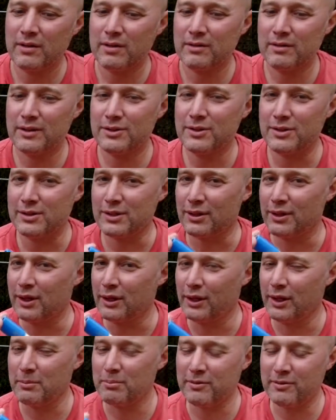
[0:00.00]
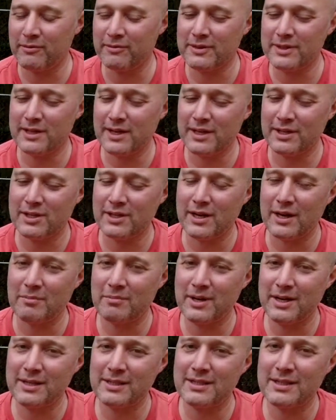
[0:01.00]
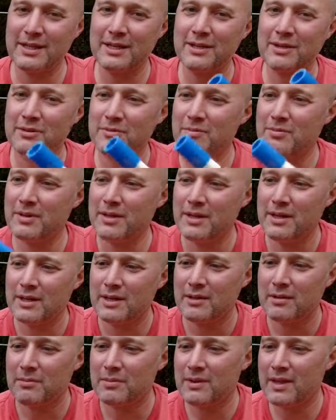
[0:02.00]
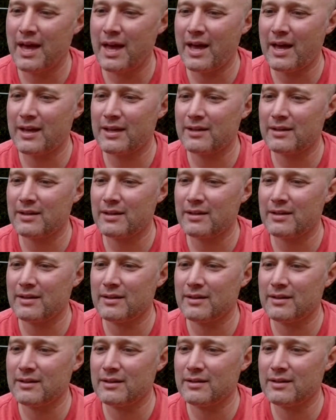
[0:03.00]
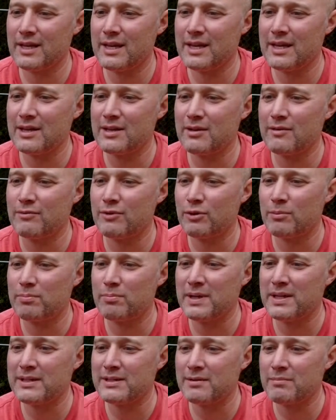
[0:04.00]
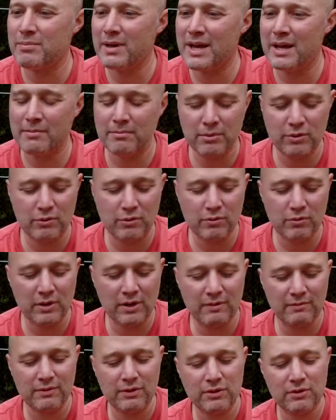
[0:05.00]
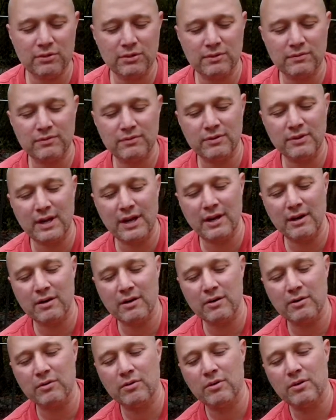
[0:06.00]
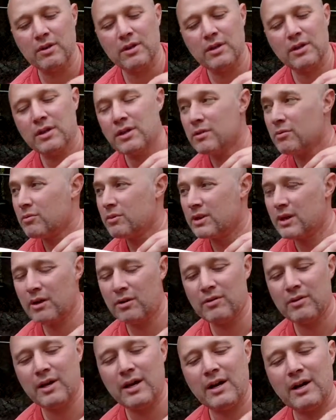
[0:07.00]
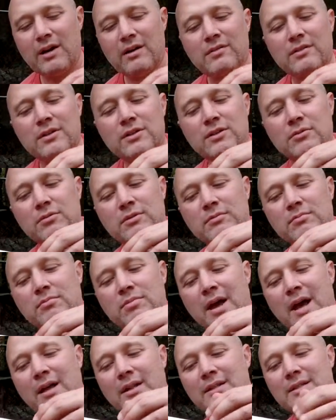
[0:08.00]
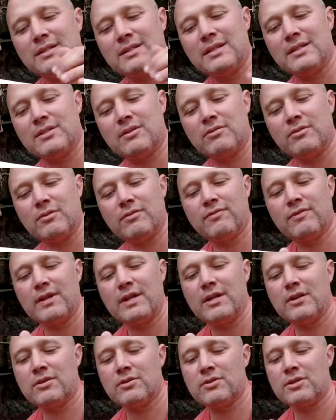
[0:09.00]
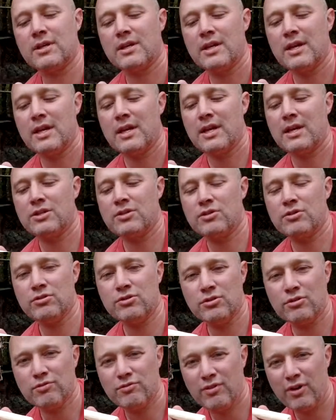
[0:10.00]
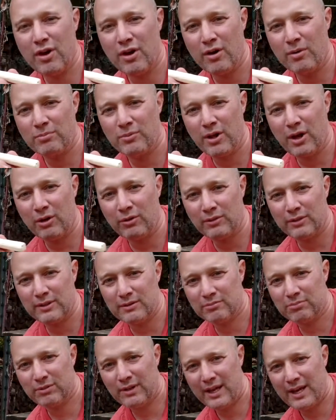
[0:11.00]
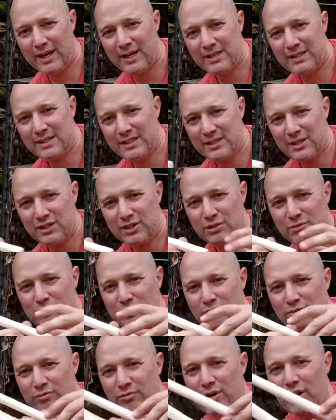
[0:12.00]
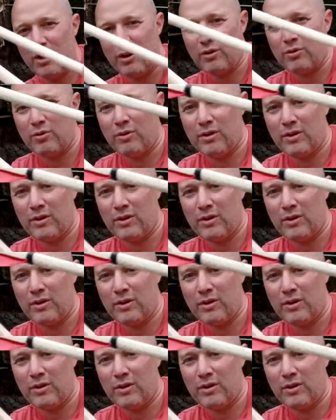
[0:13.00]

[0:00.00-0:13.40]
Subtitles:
This is a little improvisation I made too. The end of your piece of bamboo or whatever you're using for an arrow would go there. Then you would balance these on your fingers and use your thumb to hold it in place, and then you would throw